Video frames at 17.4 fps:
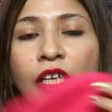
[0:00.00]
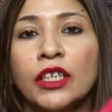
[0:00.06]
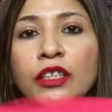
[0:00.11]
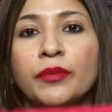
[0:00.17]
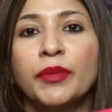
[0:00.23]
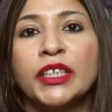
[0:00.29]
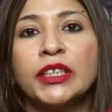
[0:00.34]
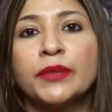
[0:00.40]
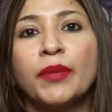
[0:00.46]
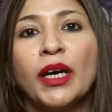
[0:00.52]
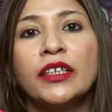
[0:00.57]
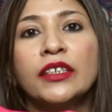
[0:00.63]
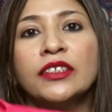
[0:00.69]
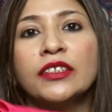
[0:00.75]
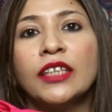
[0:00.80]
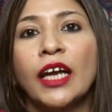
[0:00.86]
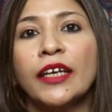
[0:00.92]
The best
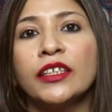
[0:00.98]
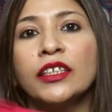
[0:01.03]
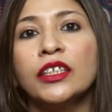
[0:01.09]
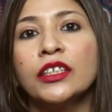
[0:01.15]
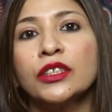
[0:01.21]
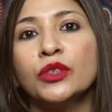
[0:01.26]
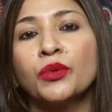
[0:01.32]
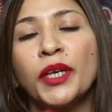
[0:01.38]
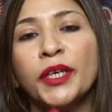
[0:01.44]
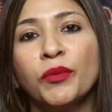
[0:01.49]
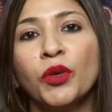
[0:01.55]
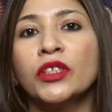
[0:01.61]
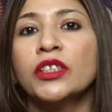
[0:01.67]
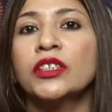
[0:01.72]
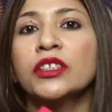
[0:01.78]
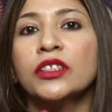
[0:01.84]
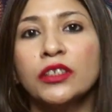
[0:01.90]
part is that ye sweat
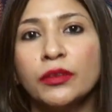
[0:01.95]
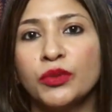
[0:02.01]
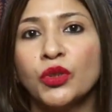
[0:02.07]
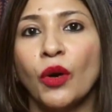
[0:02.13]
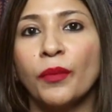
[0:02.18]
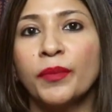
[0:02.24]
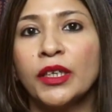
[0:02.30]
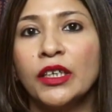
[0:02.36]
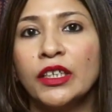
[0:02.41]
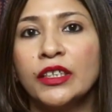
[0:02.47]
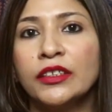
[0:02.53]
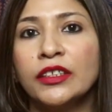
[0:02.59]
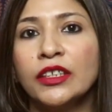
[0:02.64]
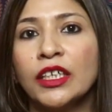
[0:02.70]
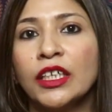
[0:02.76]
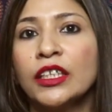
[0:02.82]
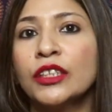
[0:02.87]
bahut acche se absorb kar
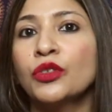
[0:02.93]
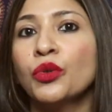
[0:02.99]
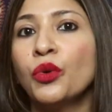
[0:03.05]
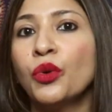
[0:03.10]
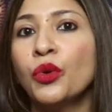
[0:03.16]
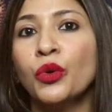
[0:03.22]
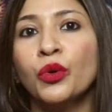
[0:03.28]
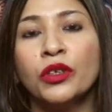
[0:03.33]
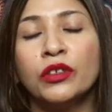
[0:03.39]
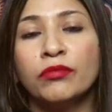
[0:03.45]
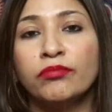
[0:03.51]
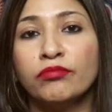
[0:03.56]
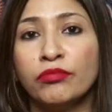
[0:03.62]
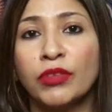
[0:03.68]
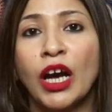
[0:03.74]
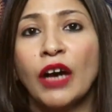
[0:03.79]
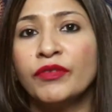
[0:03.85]
leti hai, to
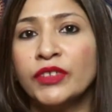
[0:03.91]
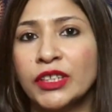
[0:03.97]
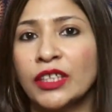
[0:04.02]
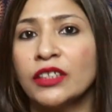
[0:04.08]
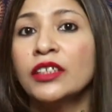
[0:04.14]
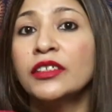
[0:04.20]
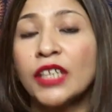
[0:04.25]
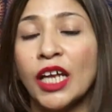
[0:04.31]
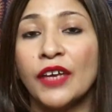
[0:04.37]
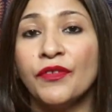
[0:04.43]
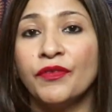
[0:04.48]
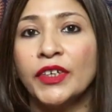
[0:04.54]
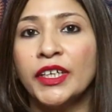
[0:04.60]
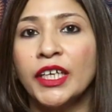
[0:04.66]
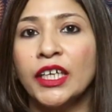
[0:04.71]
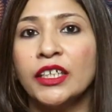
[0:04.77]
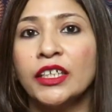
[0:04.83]
kafi zyada dry
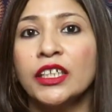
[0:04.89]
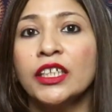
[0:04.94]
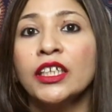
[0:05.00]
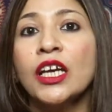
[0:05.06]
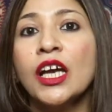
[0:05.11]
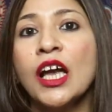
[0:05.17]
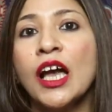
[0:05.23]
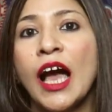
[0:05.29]
fit hai ye.